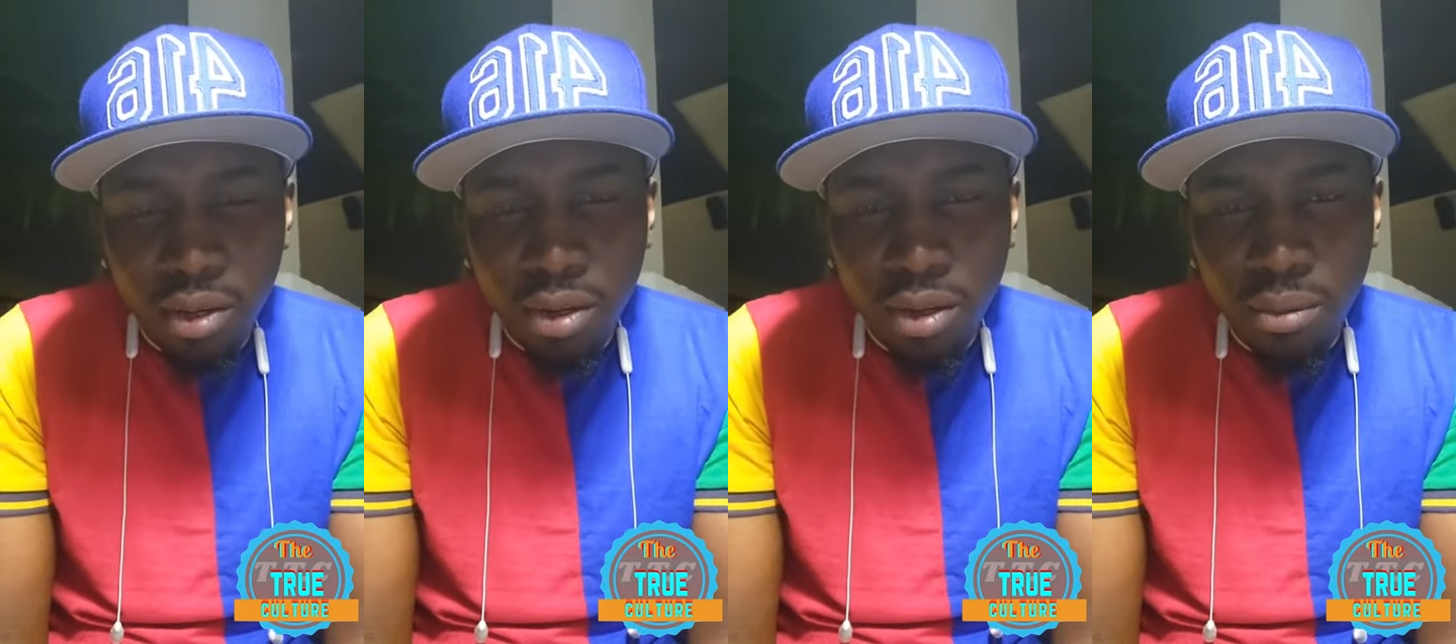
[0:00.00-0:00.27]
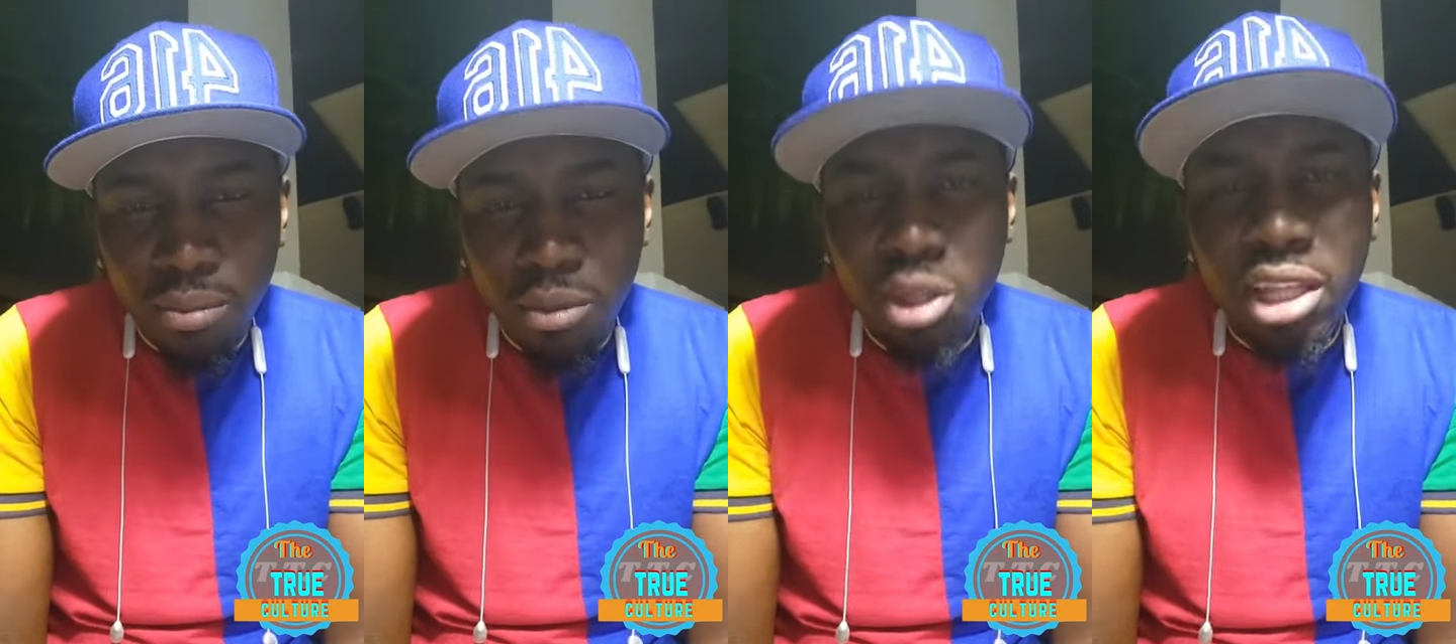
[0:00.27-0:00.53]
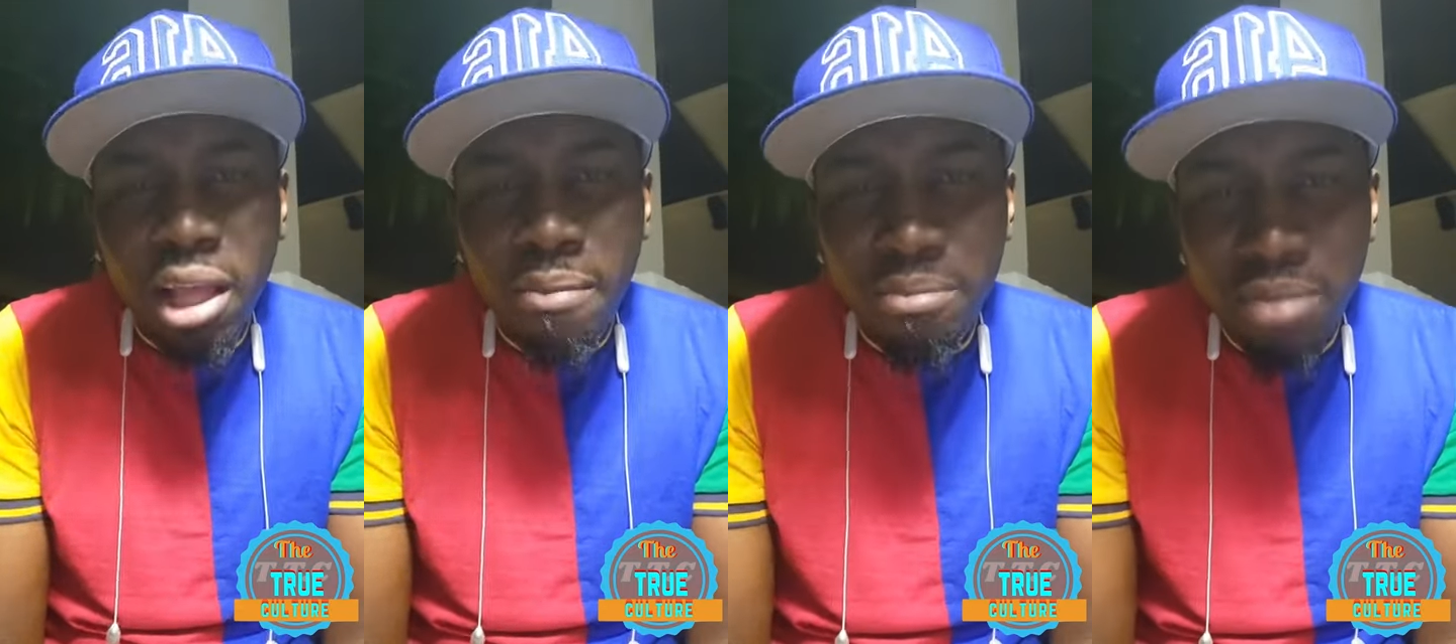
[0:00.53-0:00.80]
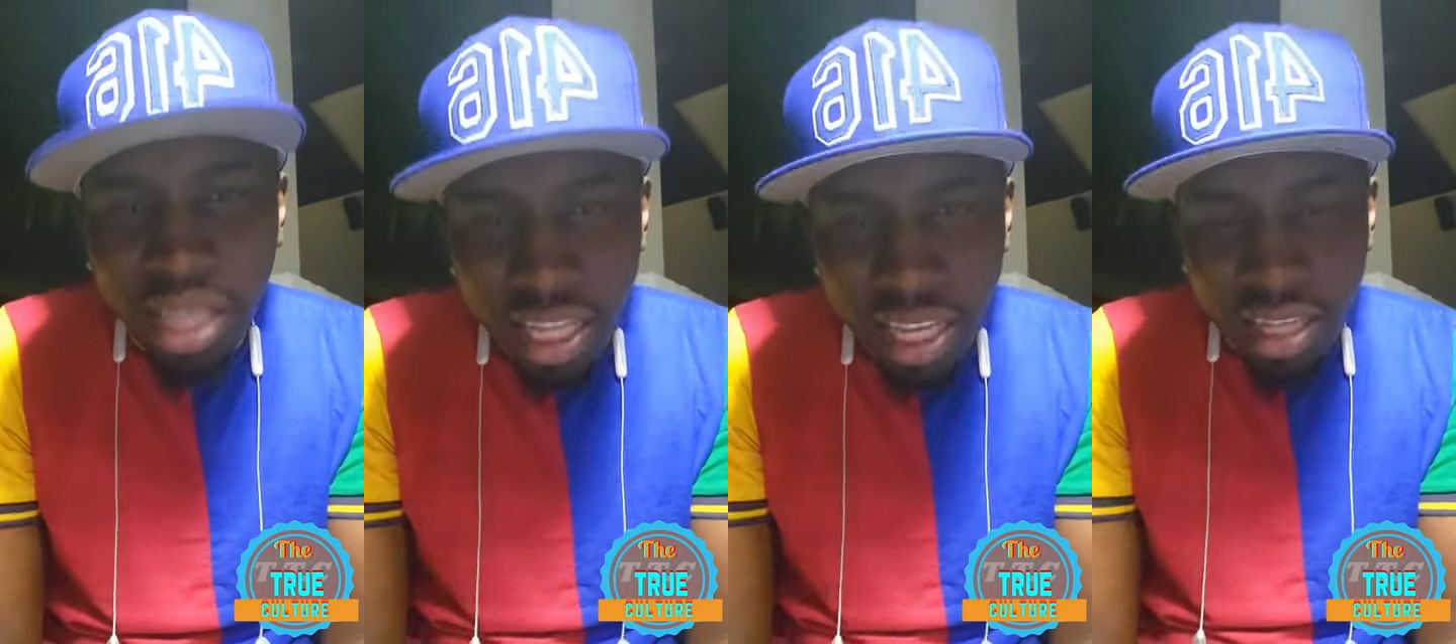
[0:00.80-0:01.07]
about a
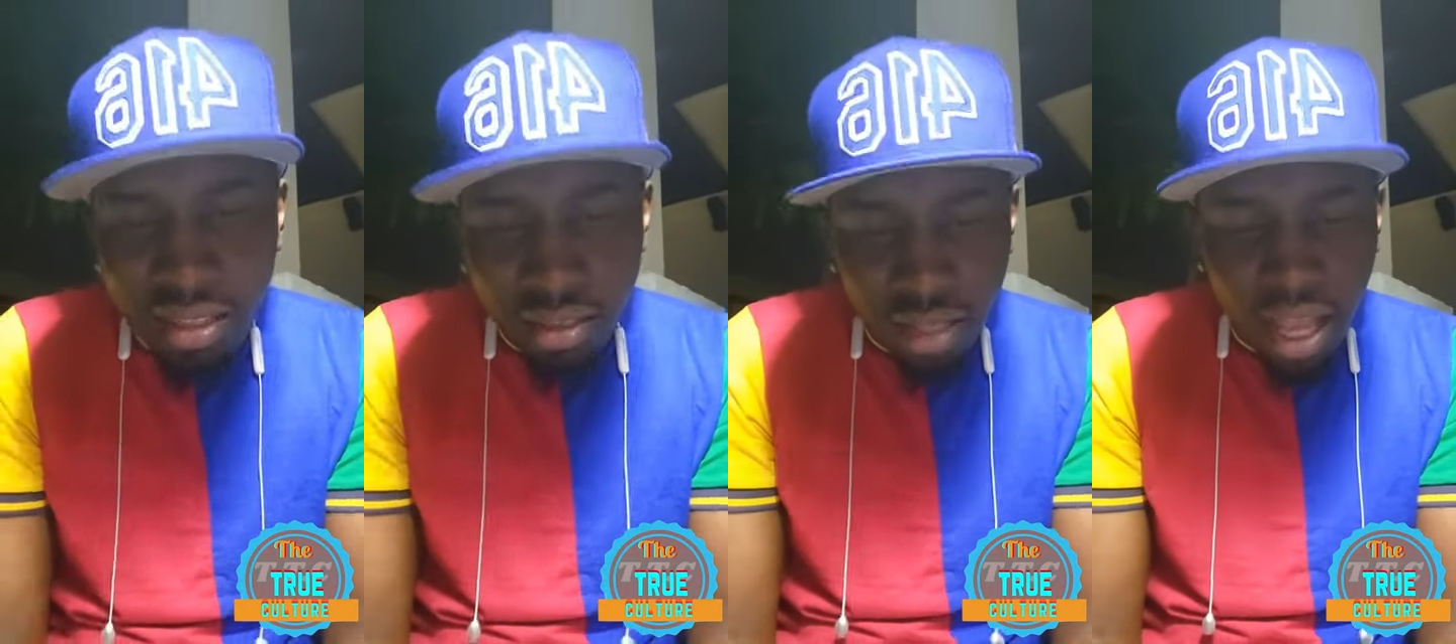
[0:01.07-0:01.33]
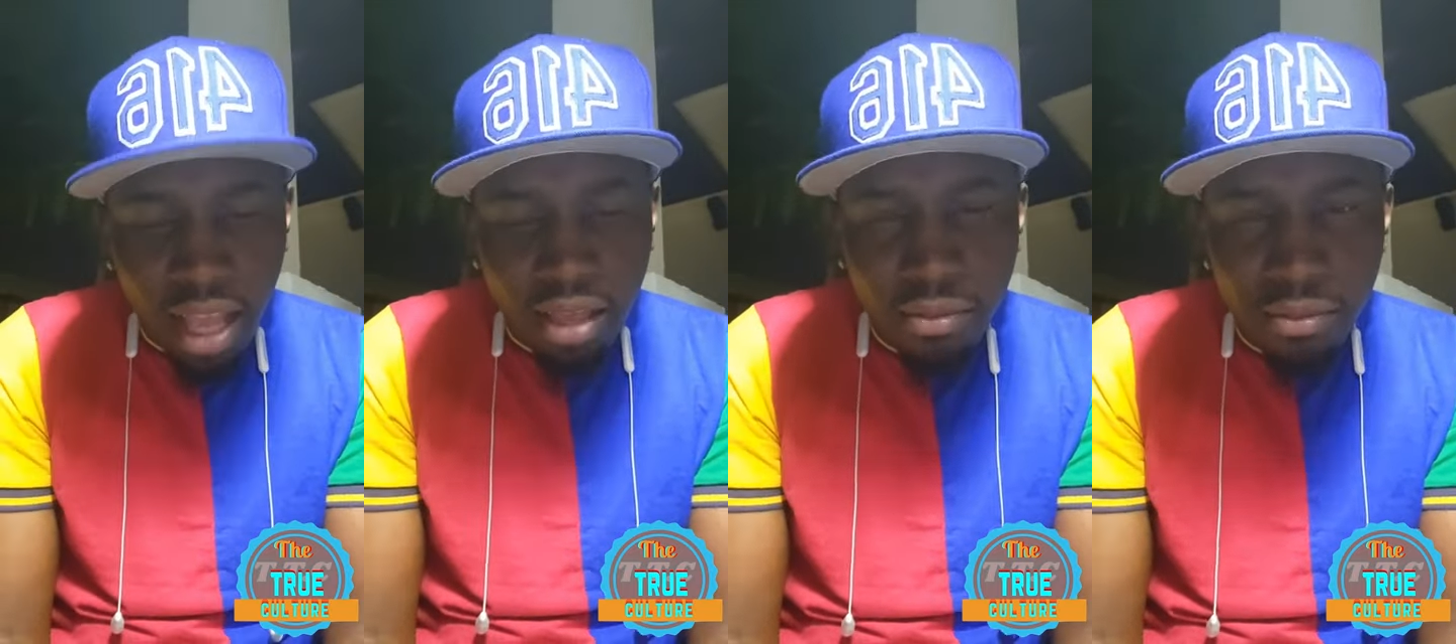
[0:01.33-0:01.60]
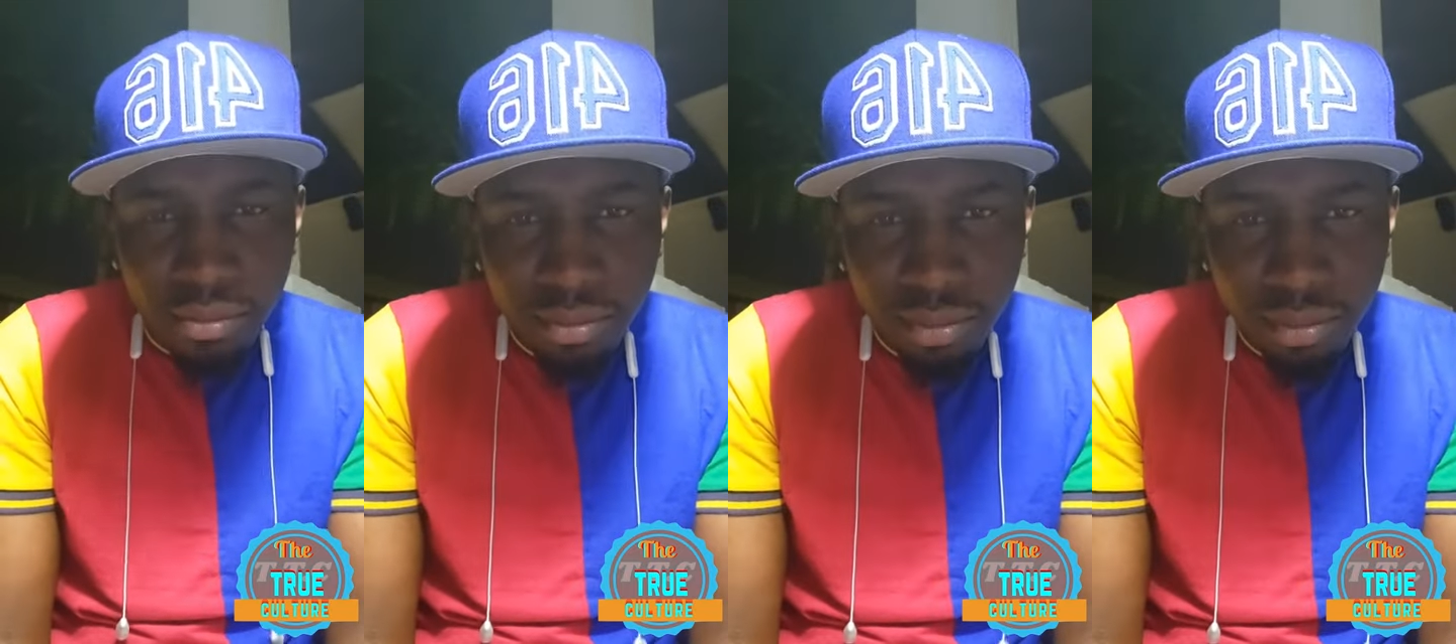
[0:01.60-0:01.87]
million times